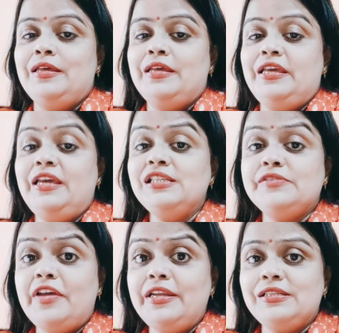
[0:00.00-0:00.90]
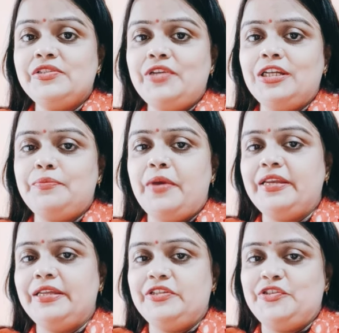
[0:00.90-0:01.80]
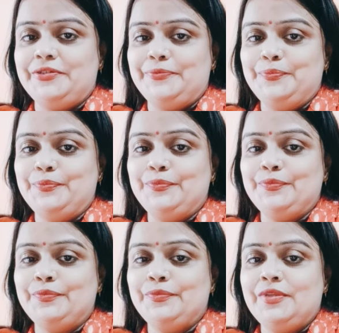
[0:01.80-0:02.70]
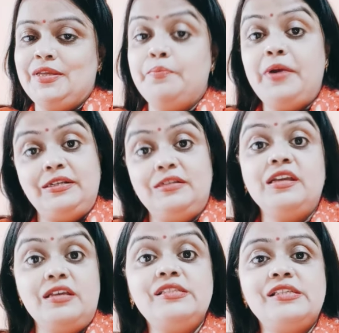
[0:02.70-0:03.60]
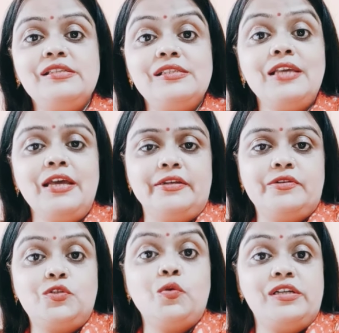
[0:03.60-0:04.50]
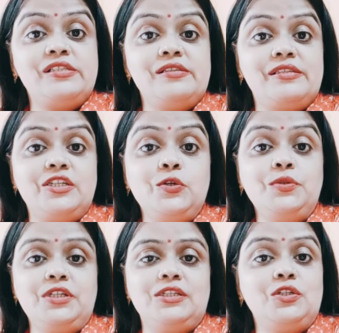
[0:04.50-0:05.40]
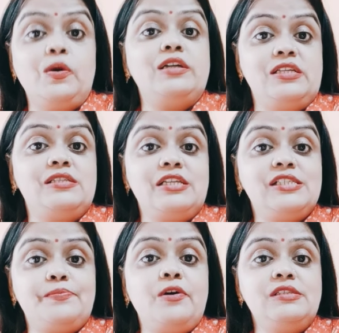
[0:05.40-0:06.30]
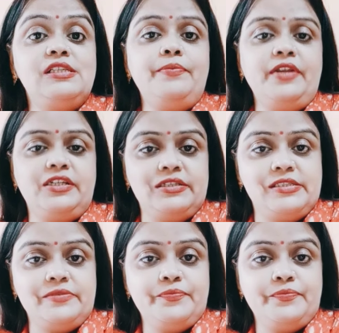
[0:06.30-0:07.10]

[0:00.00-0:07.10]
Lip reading: He is very strict by nature, but he is sincere towards his duty, towards his responsibilities.